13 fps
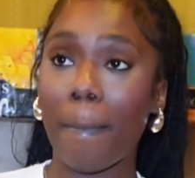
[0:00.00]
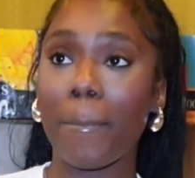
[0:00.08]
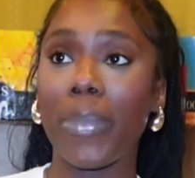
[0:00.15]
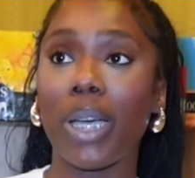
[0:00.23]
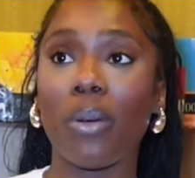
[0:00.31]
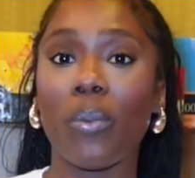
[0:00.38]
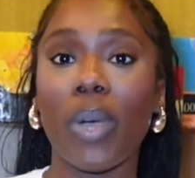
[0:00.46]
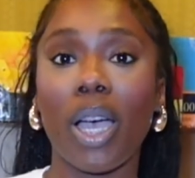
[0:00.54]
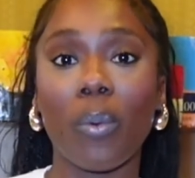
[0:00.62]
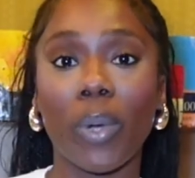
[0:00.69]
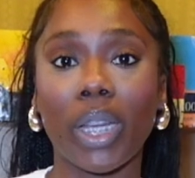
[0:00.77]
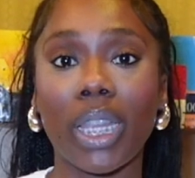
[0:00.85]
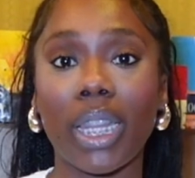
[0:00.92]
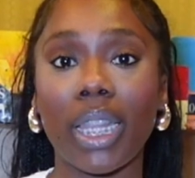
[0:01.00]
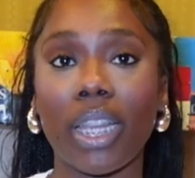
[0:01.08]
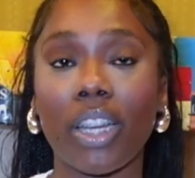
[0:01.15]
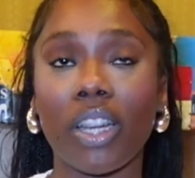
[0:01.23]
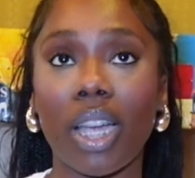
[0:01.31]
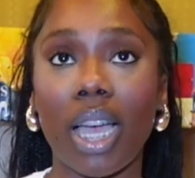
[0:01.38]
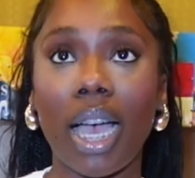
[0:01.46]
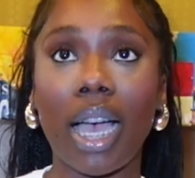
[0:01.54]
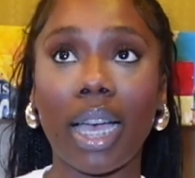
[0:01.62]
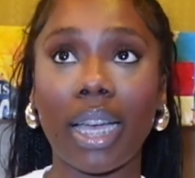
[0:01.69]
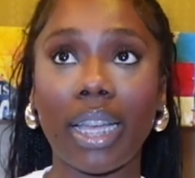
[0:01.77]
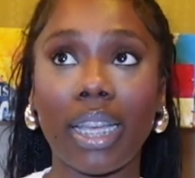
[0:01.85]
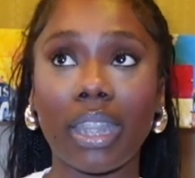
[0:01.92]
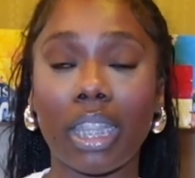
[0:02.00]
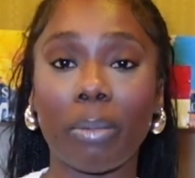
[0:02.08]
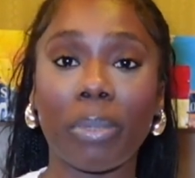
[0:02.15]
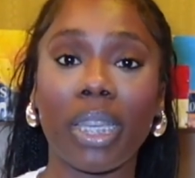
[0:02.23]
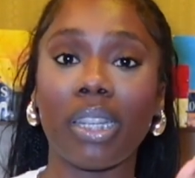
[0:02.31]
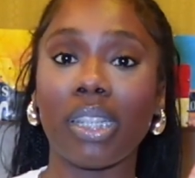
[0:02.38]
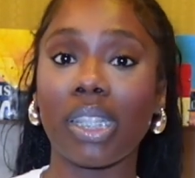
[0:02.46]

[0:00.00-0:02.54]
But while working there, I ended up getting a